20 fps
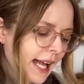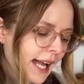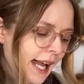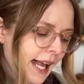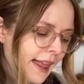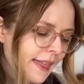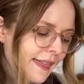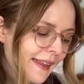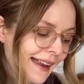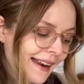
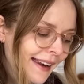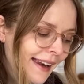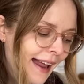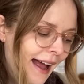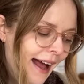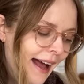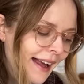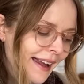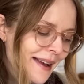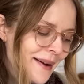And then
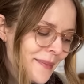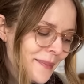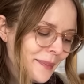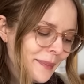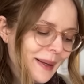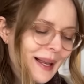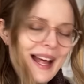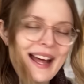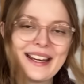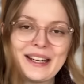I am
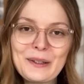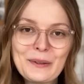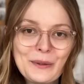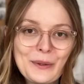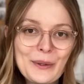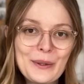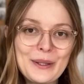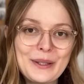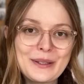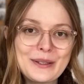planning on
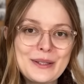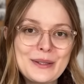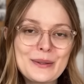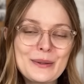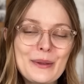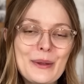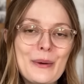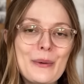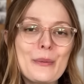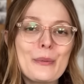going to
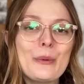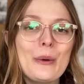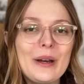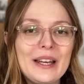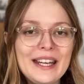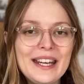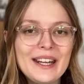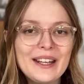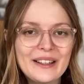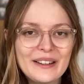the
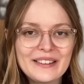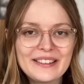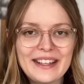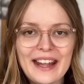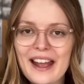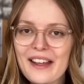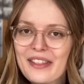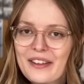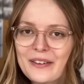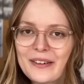Woolly Good
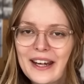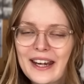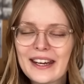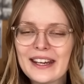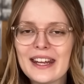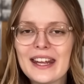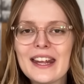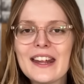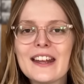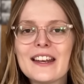
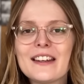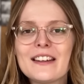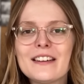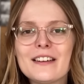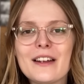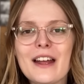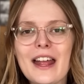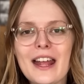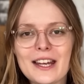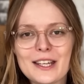Gathering in
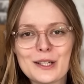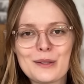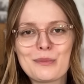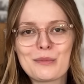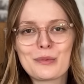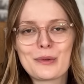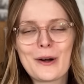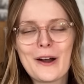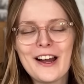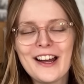
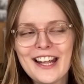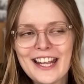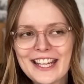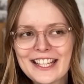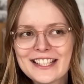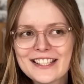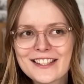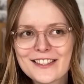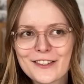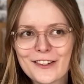Edinburgh
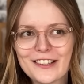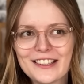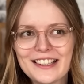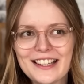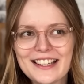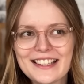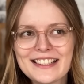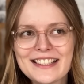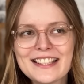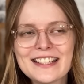in
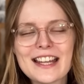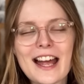Scotland.